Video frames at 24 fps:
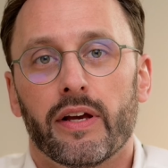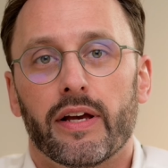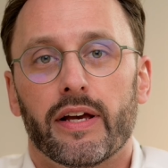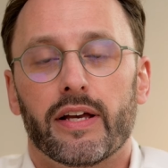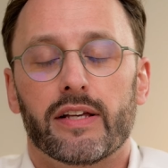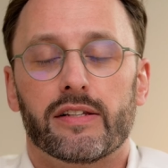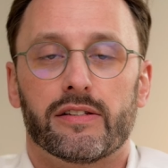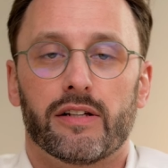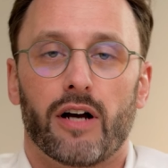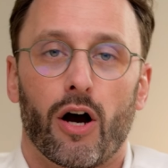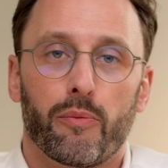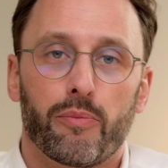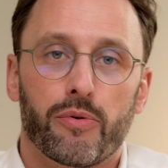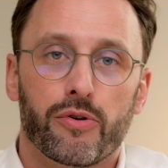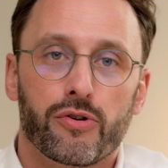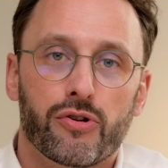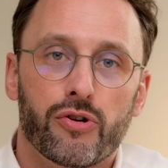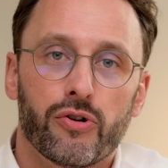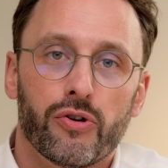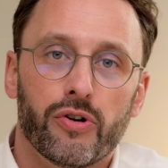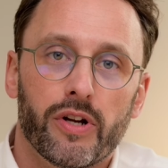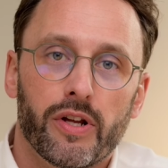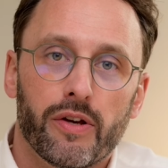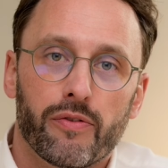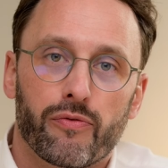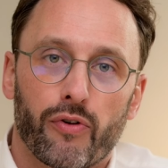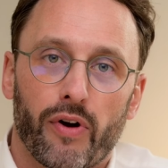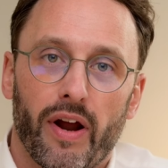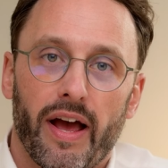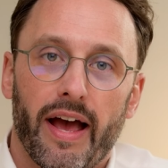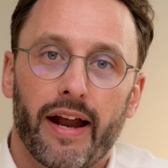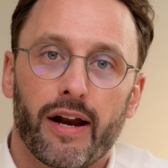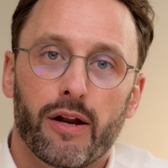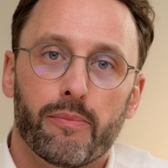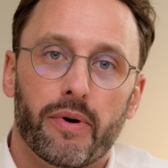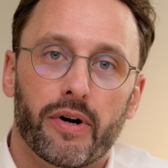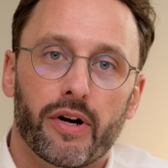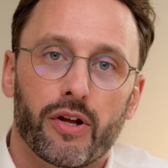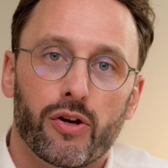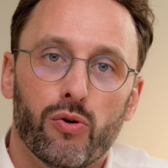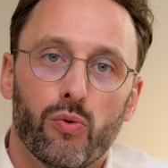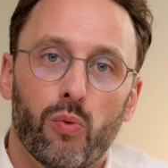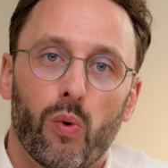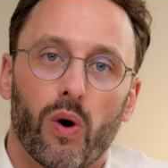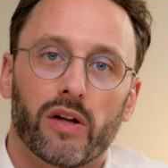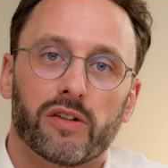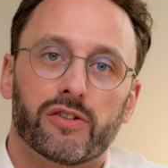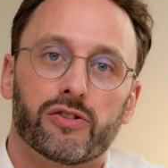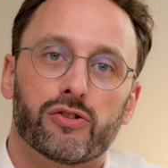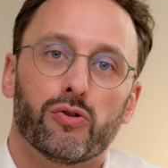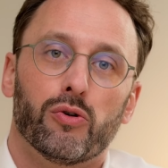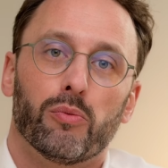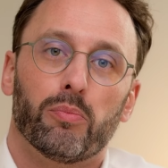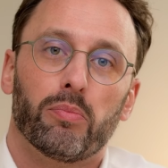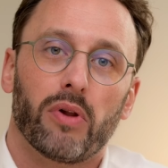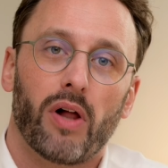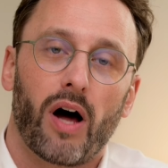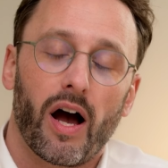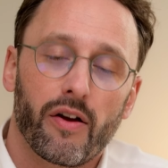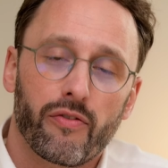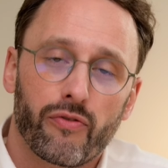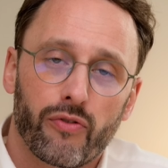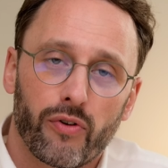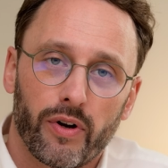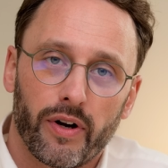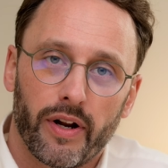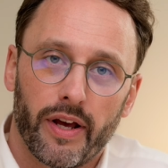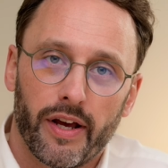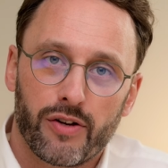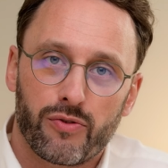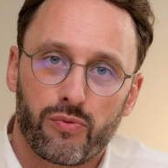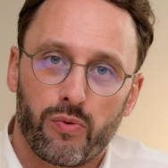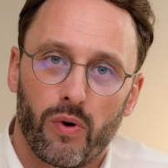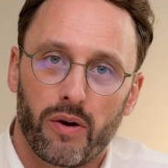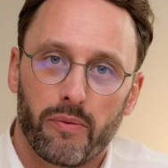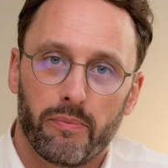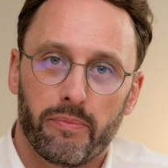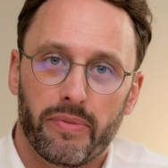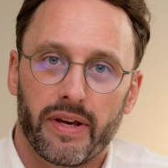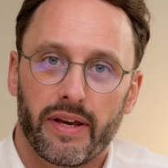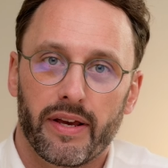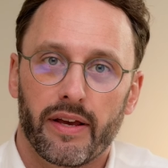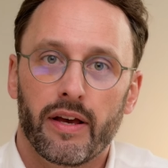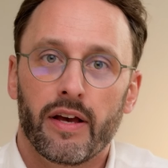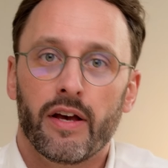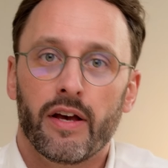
is an opportunity for anybody who wants to apply for an H1B